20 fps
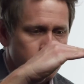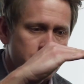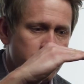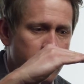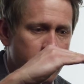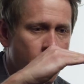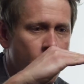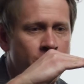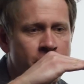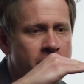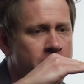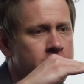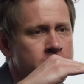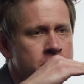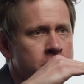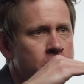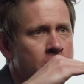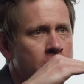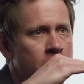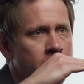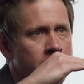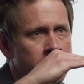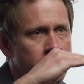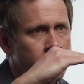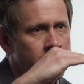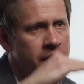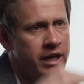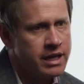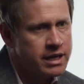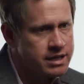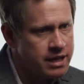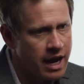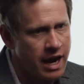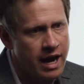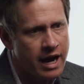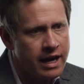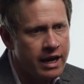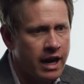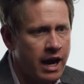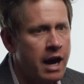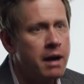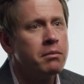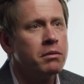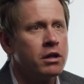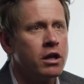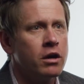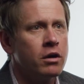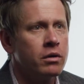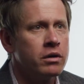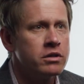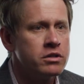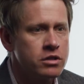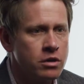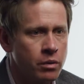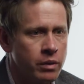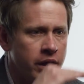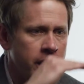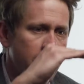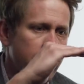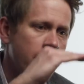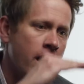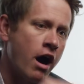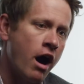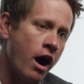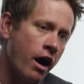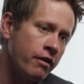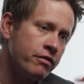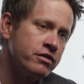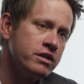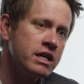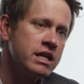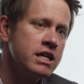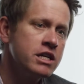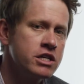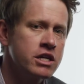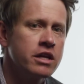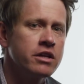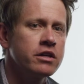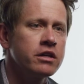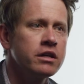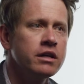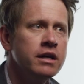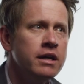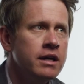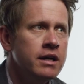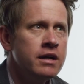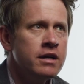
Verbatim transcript: my co-founder's low and when he's high i'm low and so we kind of offset each other